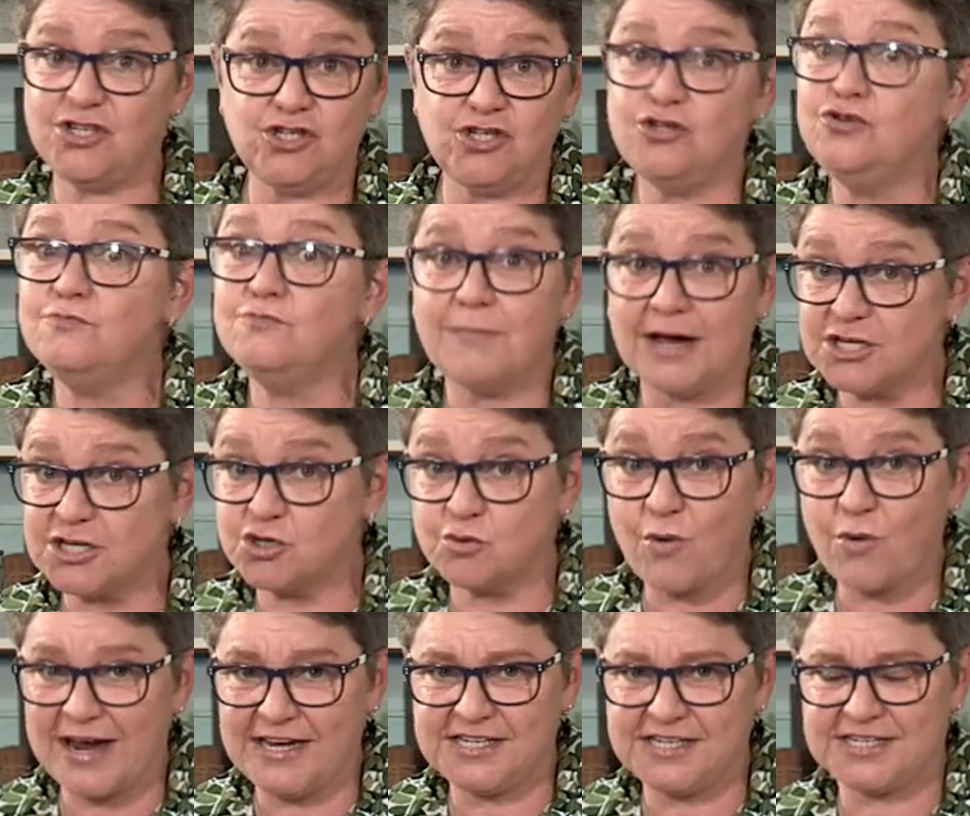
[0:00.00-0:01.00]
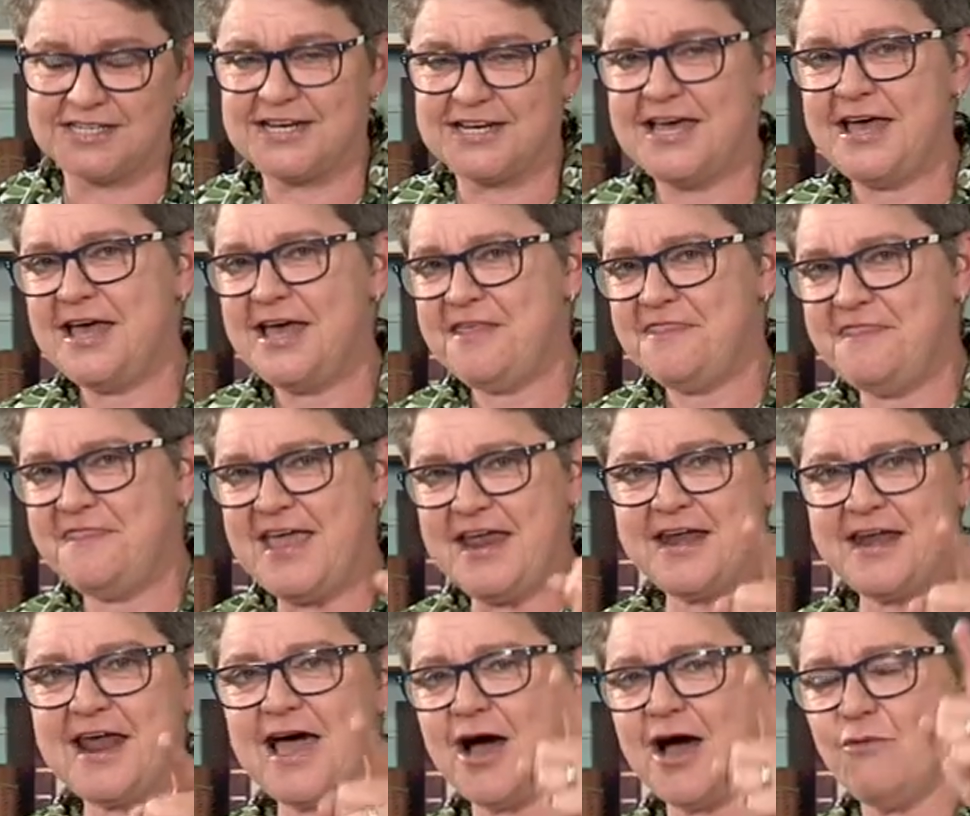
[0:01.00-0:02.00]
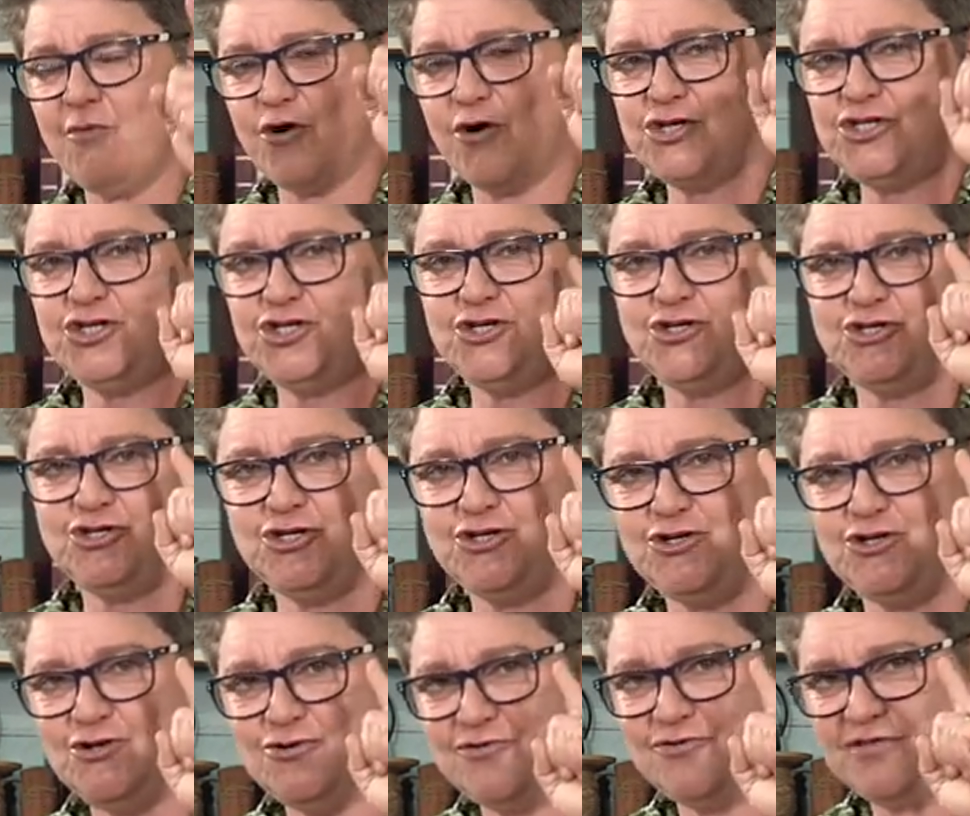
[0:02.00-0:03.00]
too much waste, then I want you to do